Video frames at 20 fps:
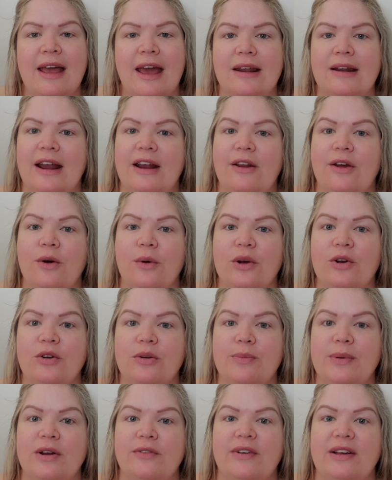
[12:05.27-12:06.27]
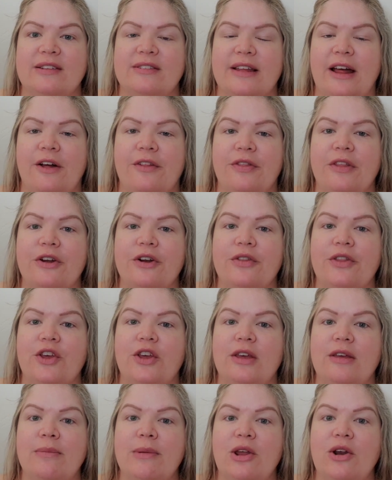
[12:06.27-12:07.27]
And I know a good bit of us out there in the
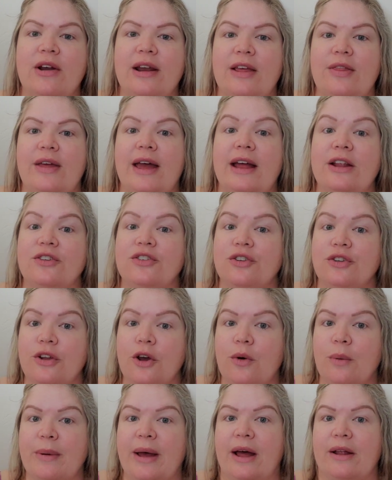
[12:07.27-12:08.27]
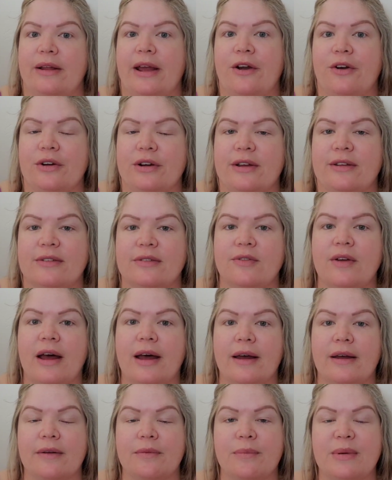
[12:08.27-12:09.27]
community that know about Erica's
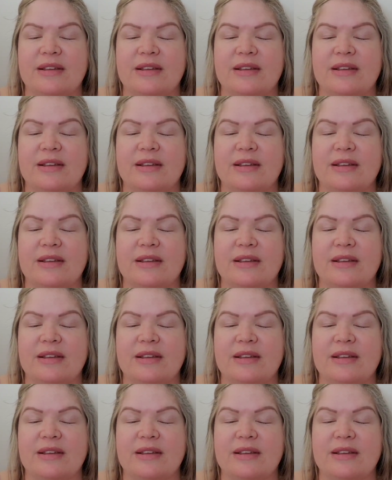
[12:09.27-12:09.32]
uh,